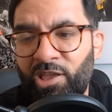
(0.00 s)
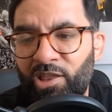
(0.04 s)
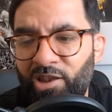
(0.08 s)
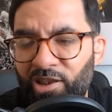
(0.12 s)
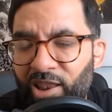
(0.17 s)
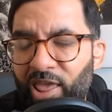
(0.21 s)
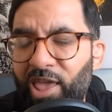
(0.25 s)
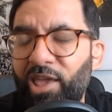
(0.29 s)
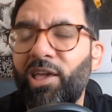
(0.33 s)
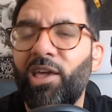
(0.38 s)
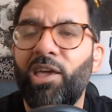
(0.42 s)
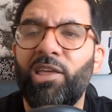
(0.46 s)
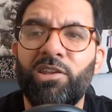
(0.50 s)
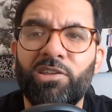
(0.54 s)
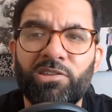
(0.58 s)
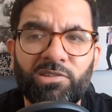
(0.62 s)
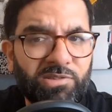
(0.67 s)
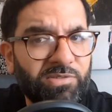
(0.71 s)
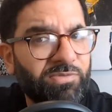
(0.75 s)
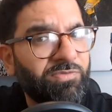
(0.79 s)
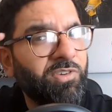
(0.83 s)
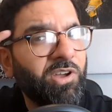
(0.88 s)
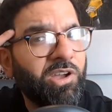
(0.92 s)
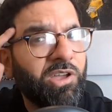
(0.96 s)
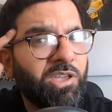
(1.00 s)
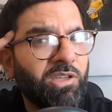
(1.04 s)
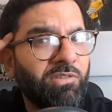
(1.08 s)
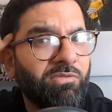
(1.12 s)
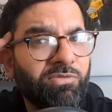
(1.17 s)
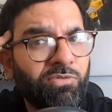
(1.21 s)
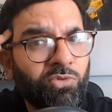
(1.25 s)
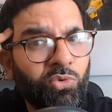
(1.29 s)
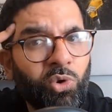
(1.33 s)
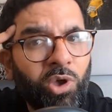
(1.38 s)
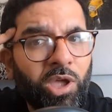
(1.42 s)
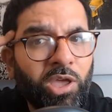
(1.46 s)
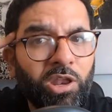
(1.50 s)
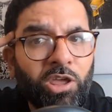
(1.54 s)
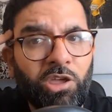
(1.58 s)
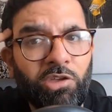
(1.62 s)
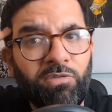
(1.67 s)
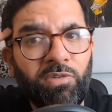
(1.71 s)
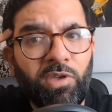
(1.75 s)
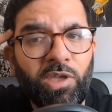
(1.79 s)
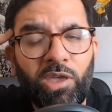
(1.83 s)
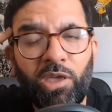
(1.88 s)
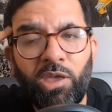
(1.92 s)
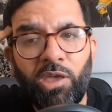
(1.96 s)
and his fucking forehead
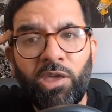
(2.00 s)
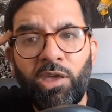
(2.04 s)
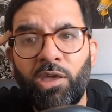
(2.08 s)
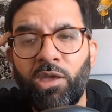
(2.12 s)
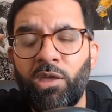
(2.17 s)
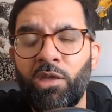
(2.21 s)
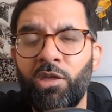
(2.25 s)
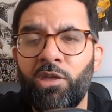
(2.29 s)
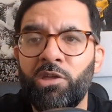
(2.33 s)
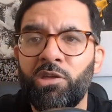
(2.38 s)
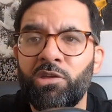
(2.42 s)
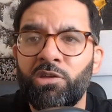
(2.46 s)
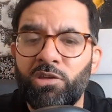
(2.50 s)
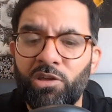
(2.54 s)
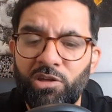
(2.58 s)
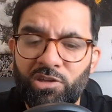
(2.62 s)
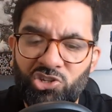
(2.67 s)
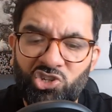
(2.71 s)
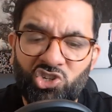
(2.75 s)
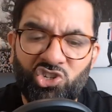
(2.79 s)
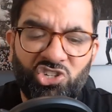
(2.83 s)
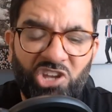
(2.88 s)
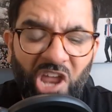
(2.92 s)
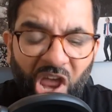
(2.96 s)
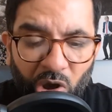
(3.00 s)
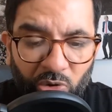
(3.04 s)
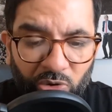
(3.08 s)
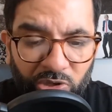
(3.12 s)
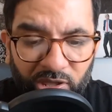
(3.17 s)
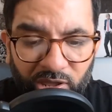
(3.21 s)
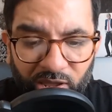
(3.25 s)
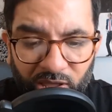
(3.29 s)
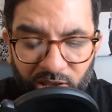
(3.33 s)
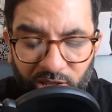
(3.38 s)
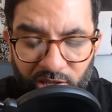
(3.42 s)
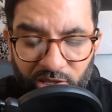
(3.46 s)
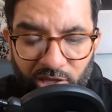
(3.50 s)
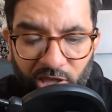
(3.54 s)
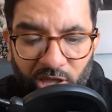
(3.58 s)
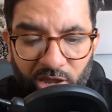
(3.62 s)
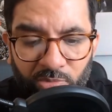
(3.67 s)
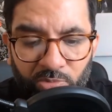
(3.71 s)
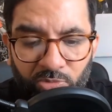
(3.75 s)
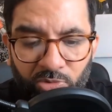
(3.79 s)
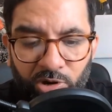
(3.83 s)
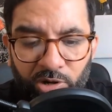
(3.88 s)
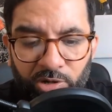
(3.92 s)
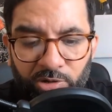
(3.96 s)
over here, shouting at the
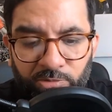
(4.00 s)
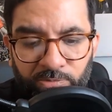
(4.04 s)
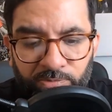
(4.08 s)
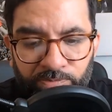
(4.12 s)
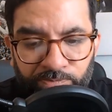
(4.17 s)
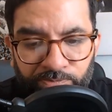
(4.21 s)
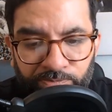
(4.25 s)
camera,